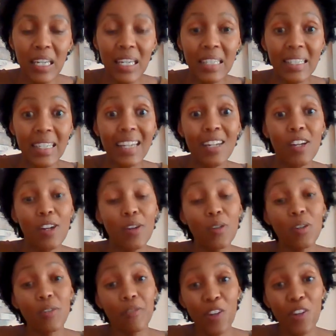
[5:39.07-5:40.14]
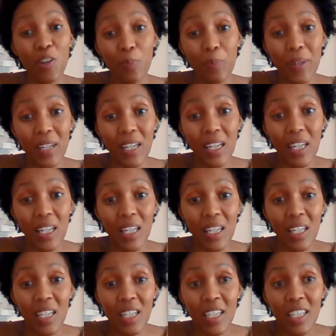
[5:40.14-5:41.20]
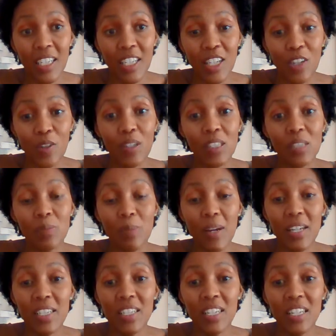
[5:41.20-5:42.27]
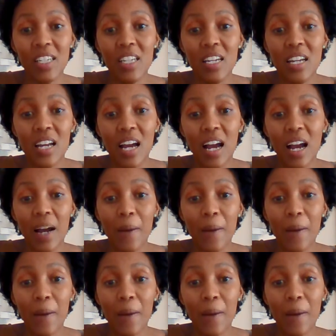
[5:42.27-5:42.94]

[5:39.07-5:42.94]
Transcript: it can look very big. You know, especially